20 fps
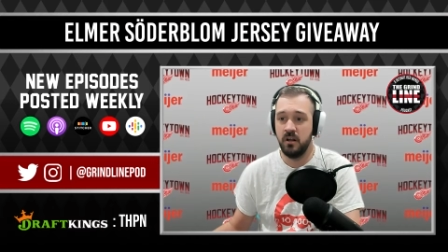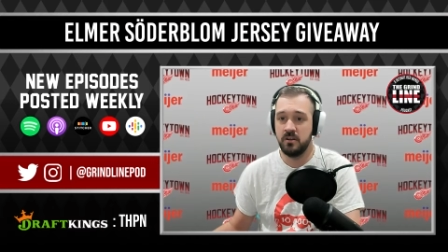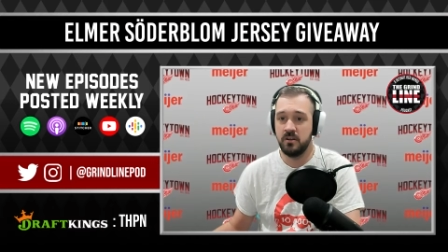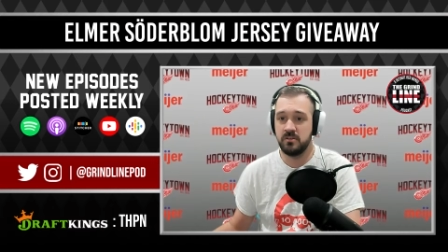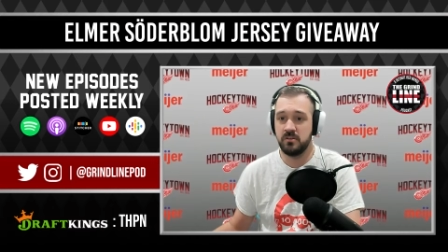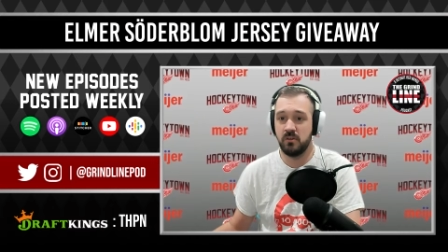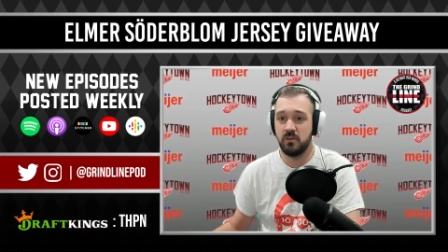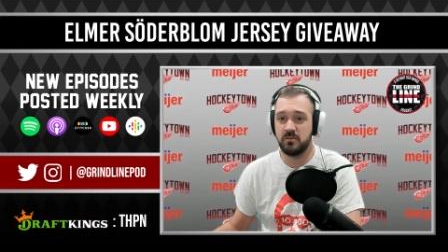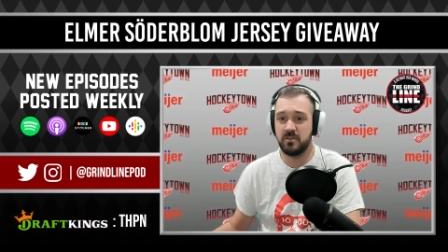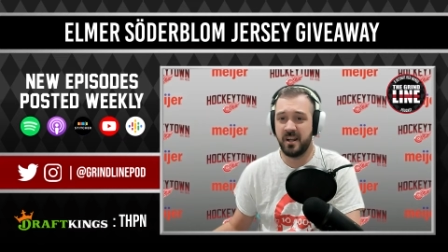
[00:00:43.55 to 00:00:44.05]

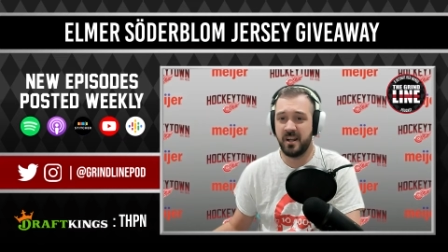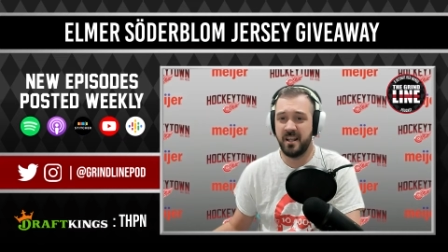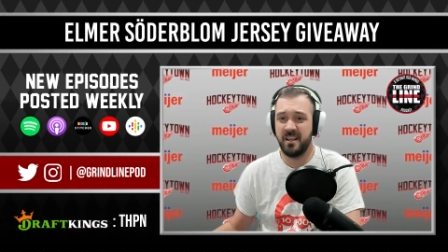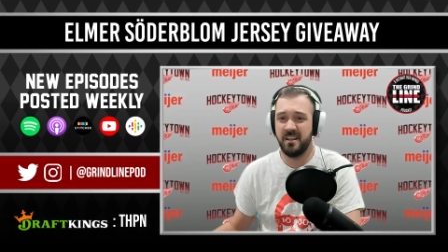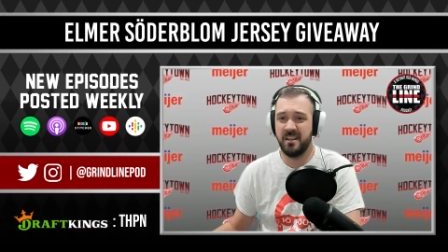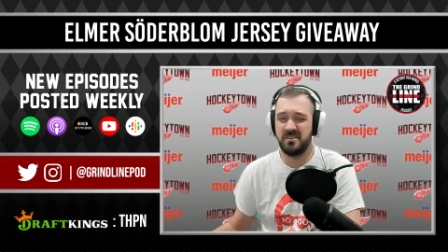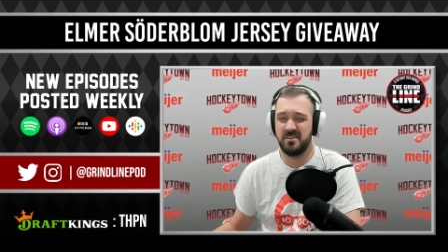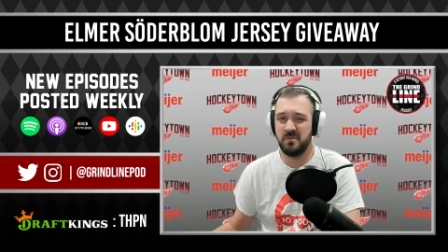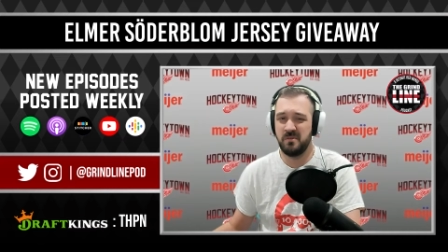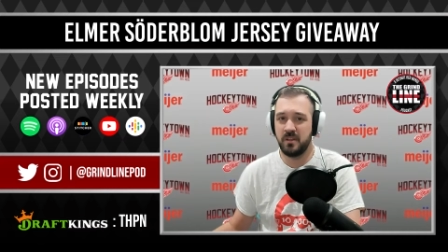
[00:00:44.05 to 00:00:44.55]
So those are kind of
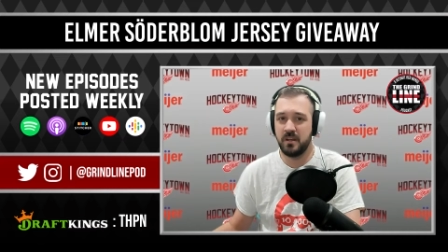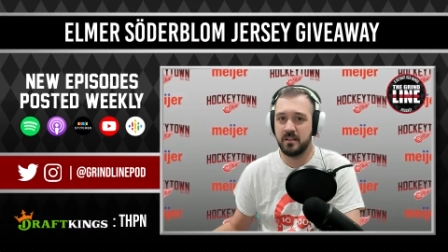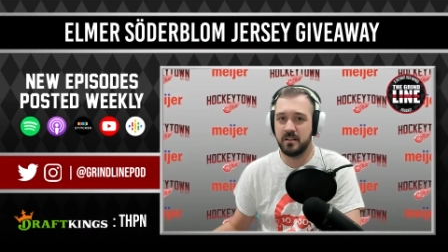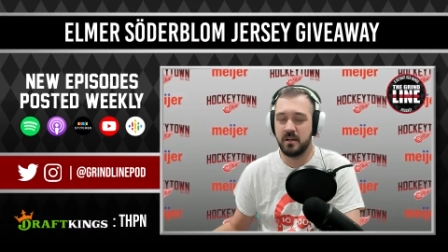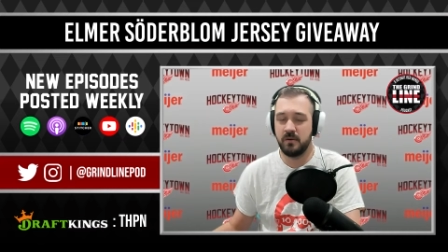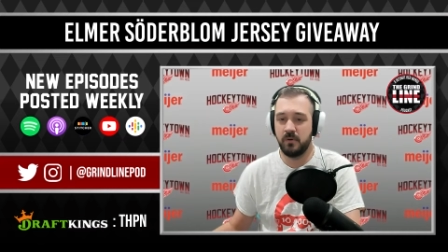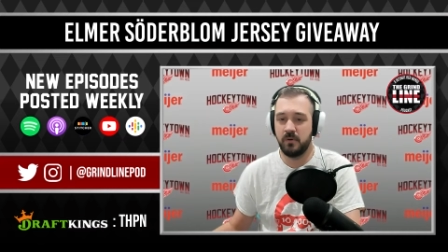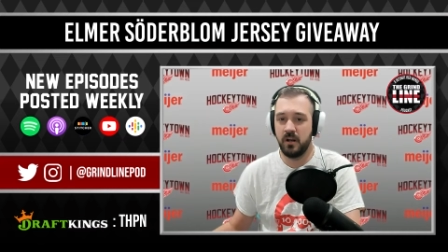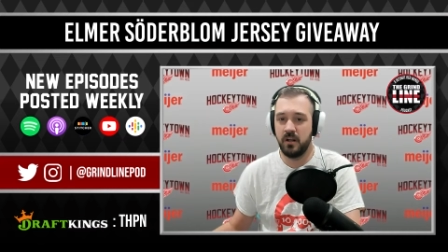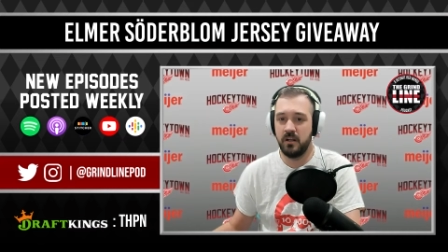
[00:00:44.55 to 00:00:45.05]
the 2 things
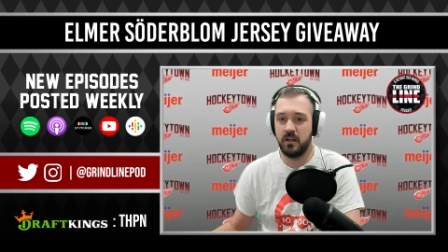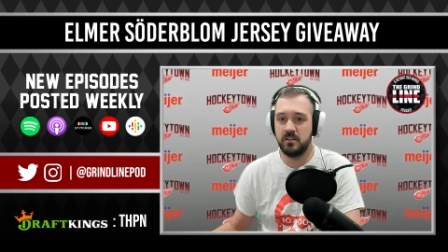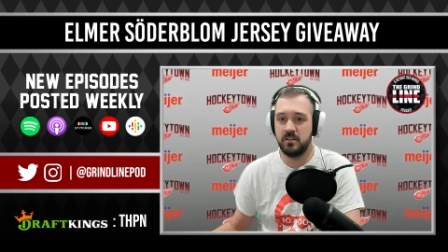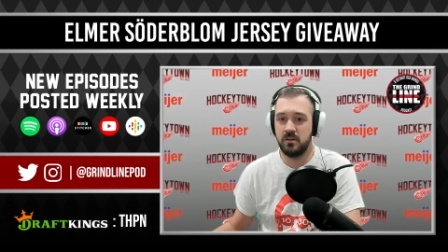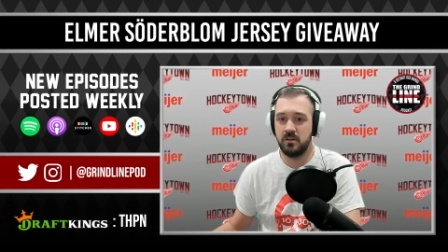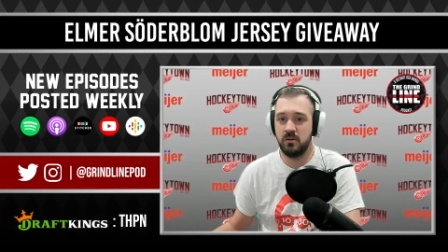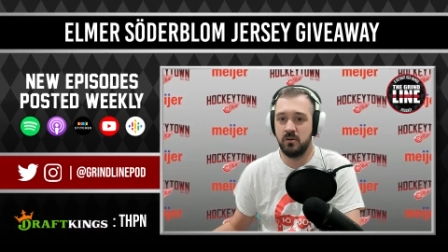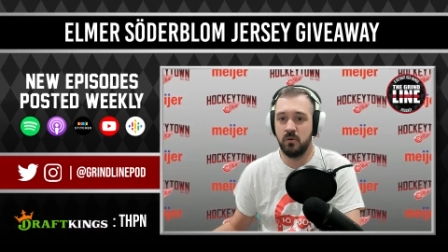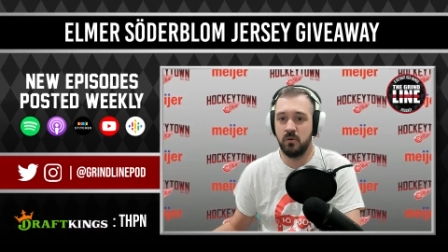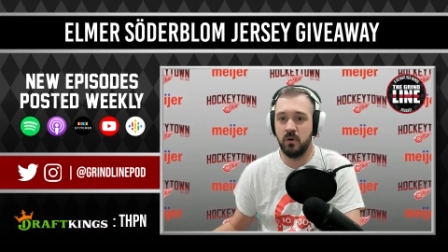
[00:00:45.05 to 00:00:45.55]
I wanted
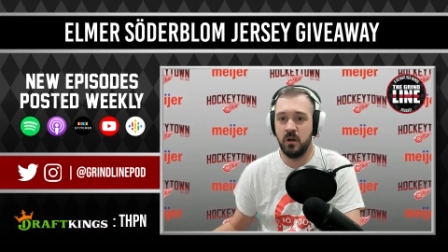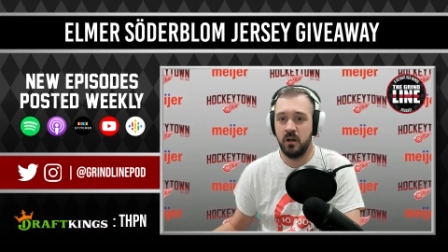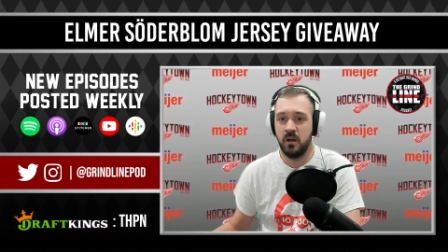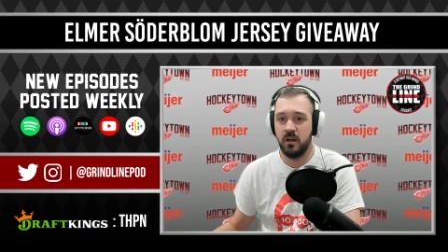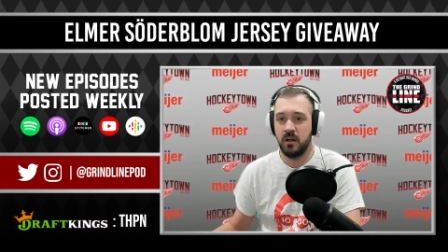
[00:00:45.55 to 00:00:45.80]
to